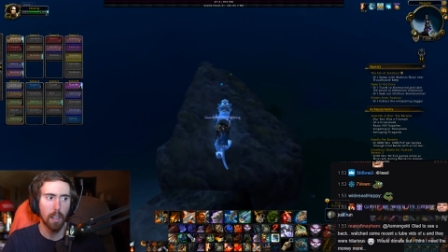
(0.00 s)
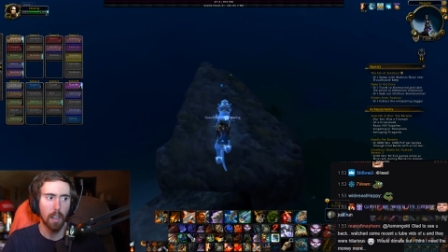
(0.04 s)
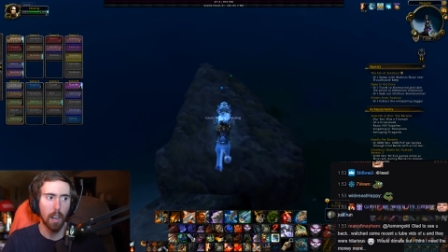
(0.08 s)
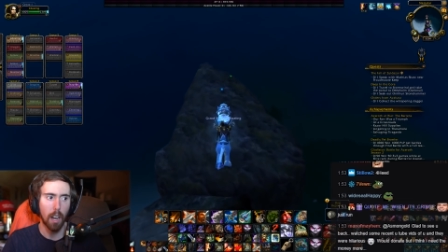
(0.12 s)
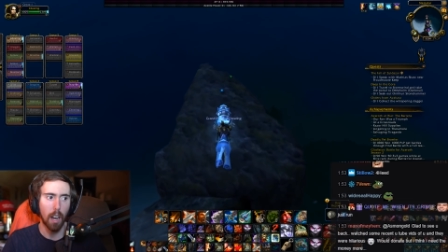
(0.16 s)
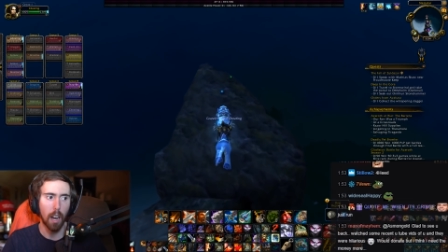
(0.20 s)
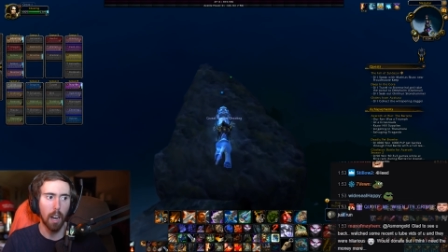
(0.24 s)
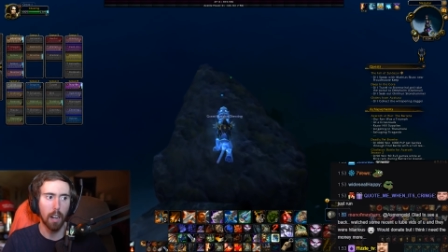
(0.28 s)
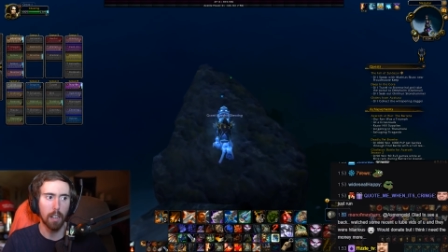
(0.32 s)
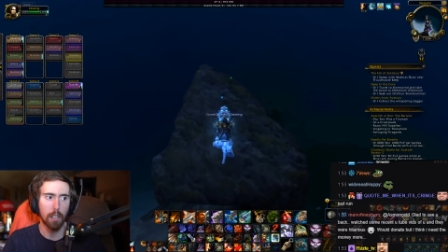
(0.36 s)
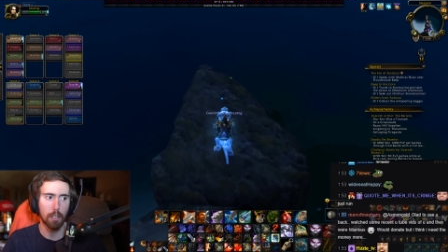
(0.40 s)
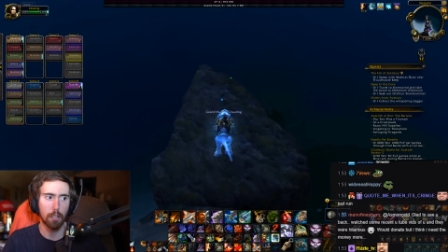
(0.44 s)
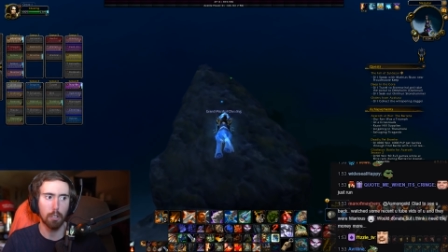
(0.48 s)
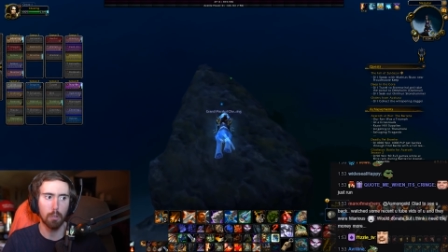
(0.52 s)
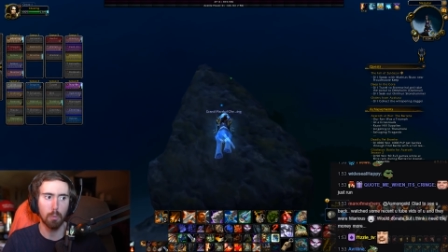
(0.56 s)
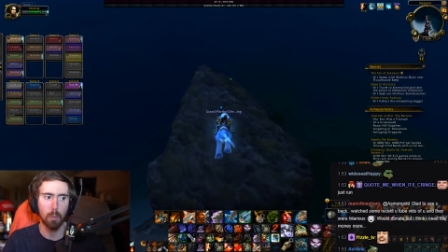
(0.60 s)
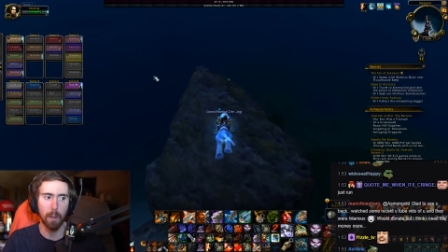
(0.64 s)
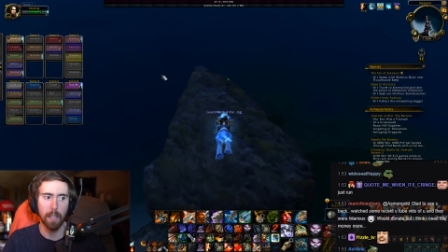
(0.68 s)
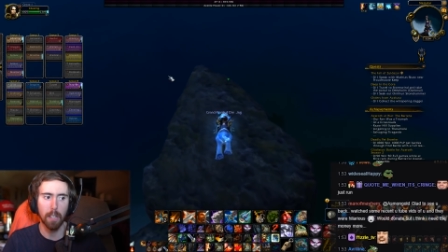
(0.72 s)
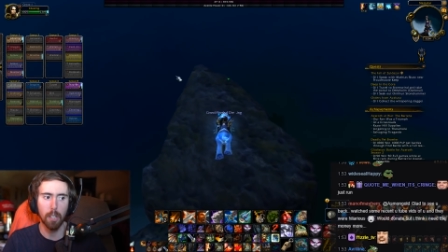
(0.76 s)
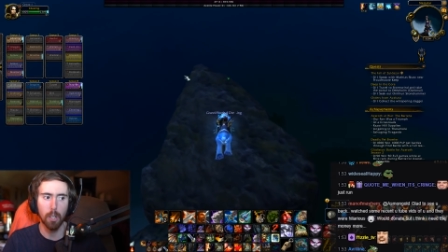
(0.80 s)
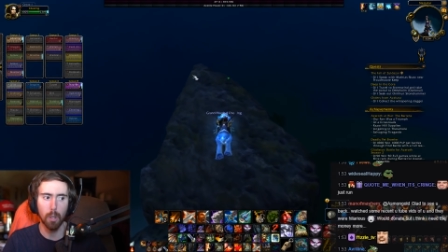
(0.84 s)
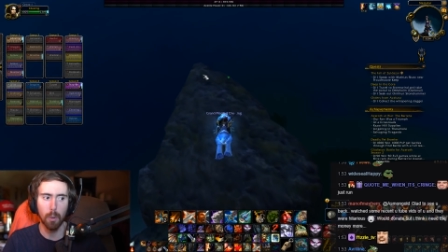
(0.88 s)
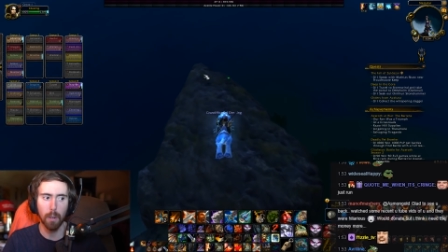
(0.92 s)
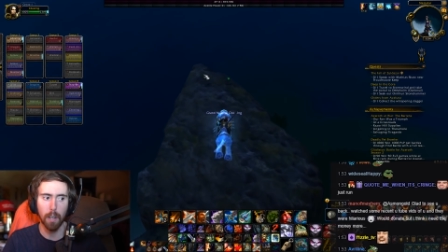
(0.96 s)
Uh, this is what you
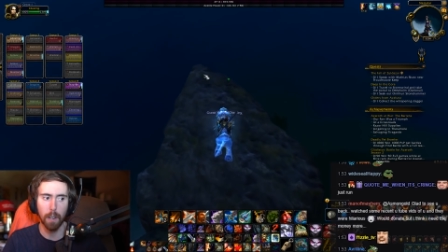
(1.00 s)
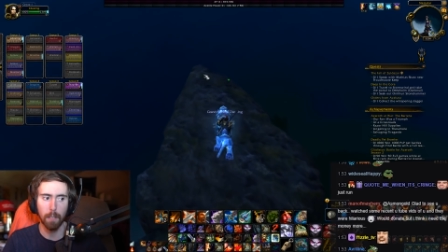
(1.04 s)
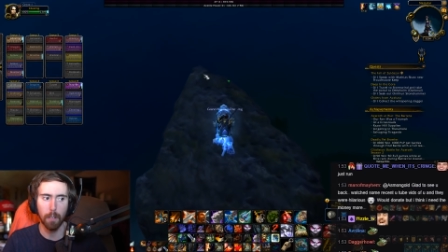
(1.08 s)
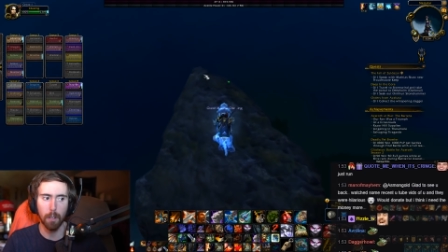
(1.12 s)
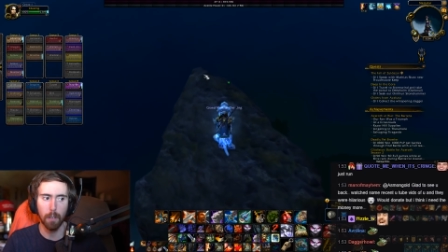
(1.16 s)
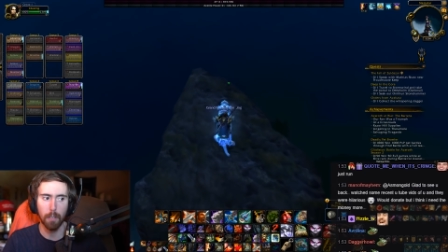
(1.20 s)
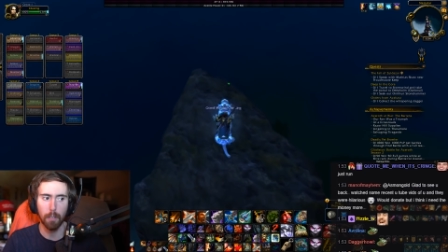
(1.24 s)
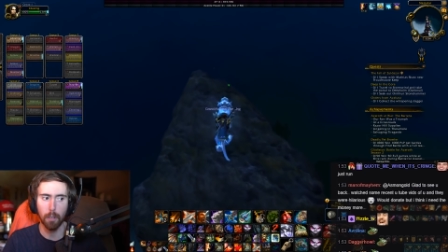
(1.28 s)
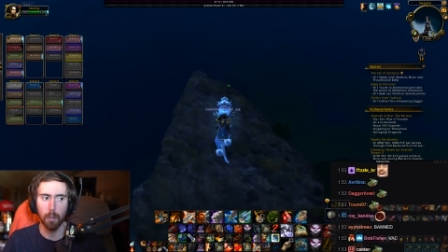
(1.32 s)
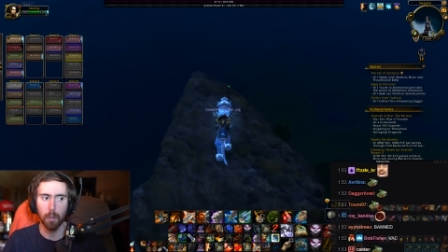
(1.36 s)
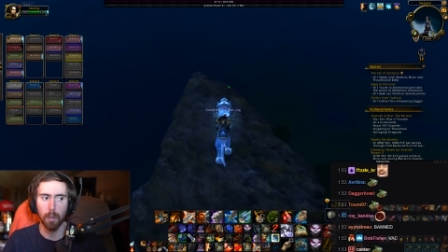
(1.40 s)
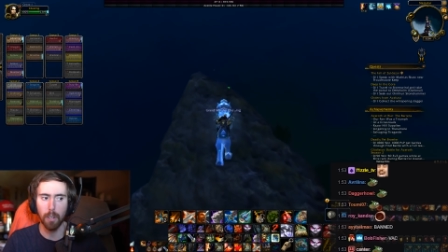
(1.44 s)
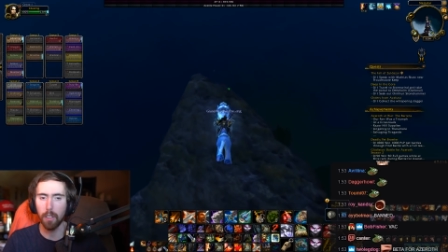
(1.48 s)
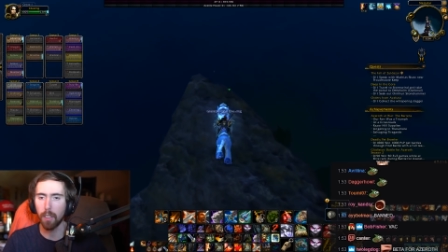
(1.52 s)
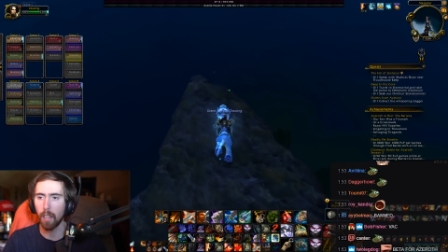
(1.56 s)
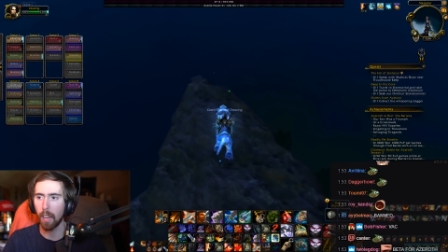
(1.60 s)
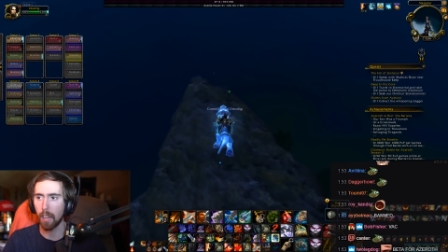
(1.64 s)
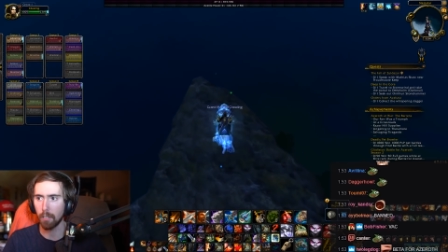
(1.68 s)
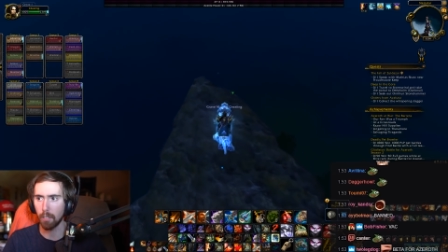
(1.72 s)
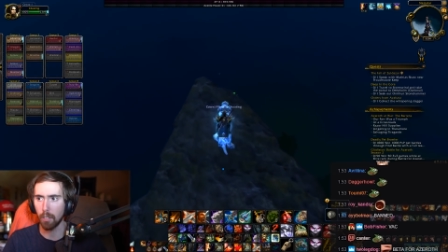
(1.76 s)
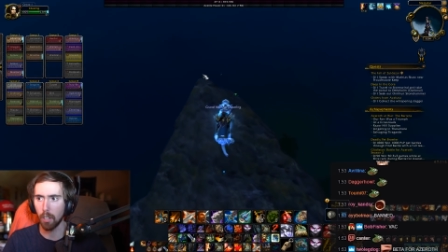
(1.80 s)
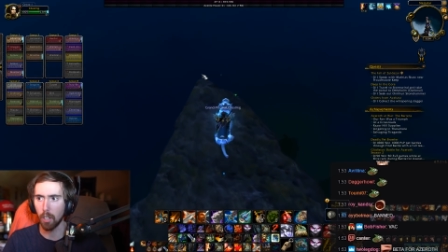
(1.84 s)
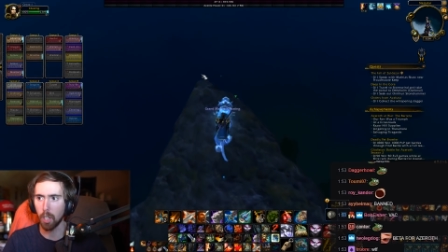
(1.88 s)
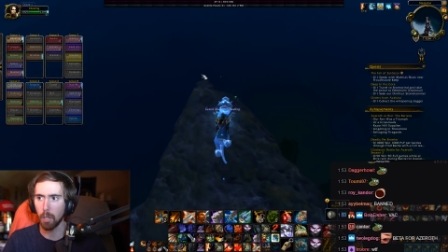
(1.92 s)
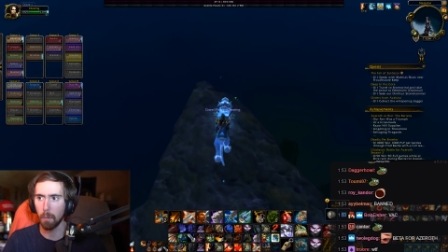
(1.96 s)
do whenever you have
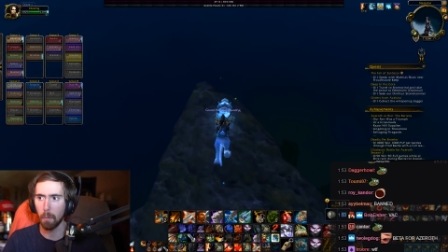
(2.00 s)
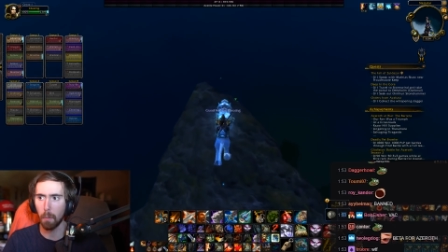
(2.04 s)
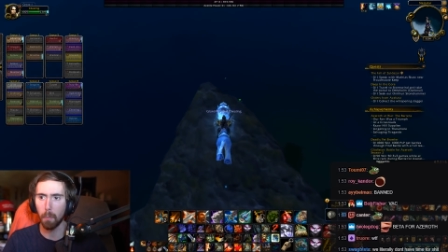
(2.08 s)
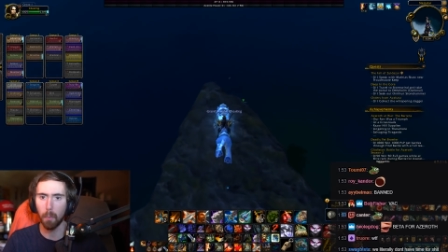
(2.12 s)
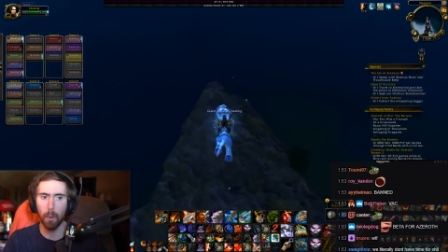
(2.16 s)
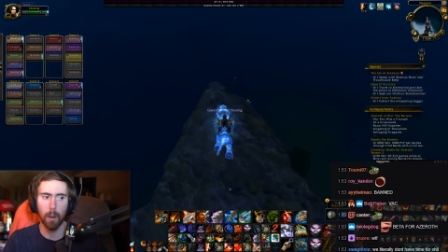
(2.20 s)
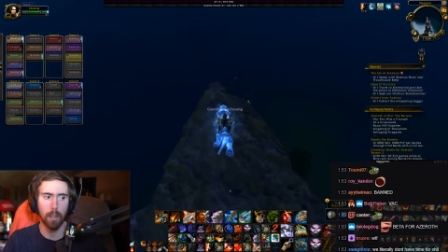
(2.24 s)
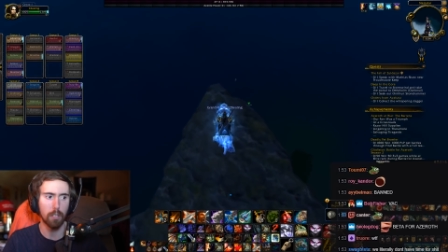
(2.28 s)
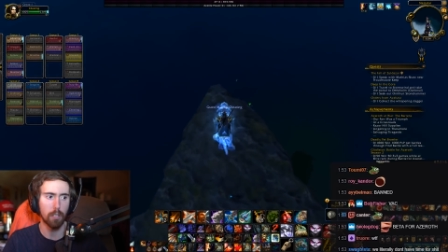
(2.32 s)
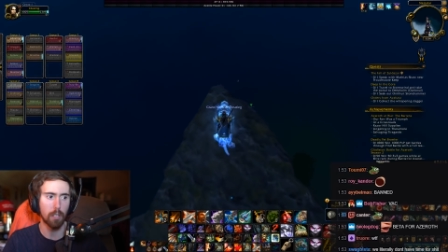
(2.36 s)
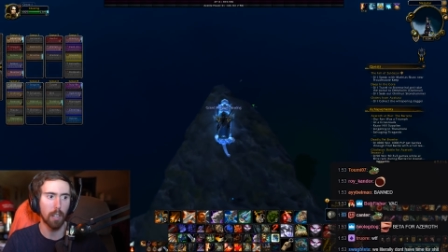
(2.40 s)
30,000 achievement points?